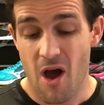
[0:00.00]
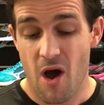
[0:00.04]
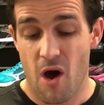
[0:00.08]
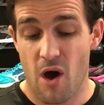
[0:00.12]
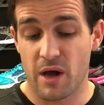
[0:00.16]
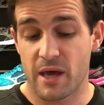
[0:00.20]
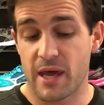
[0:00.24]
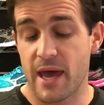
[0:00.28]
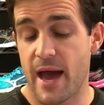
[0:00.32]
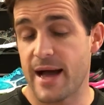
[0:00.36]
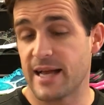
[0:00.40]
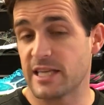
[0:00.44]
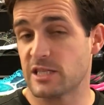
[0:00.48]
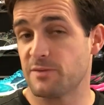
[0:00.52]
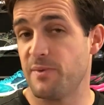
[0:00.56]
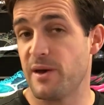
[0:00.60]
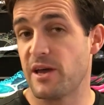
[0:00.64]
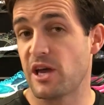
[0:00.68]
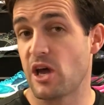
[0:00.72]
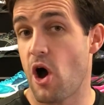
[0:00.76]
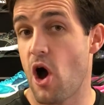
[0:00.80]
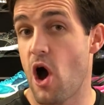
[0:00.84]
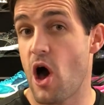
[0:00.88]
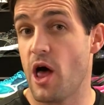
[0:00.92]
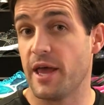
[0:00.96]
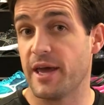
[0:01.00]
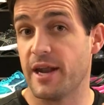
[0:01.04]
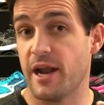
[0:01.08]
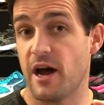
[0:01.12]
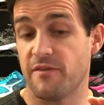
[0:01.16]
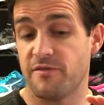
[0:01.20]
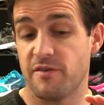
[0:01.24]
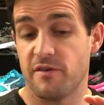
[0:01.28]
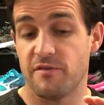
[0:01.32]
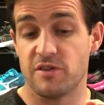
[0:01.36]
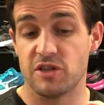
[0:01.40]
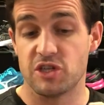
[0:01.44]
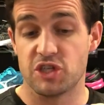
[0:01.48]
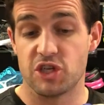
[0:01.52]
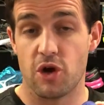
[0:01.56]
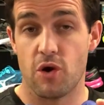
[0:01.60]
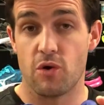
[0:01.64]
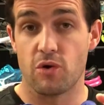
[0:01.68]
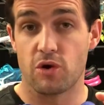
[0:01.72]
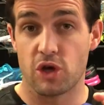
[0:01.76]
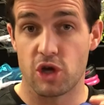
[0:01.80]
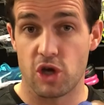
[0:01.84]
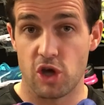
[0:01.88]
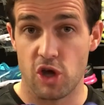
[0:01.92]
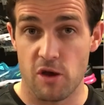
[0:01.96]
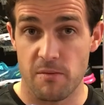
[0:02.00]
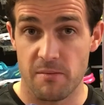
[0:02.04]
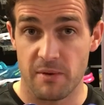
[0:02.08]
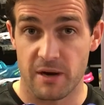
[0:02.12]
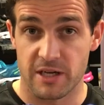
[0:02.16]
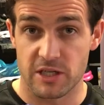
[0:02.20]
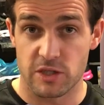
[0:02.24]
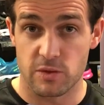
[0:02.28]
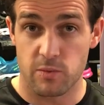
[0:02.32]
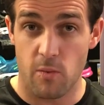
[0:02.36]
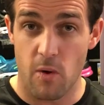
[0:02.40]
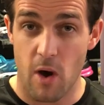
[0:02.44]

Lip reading: I can't speak highly enough of the gel Cumulus.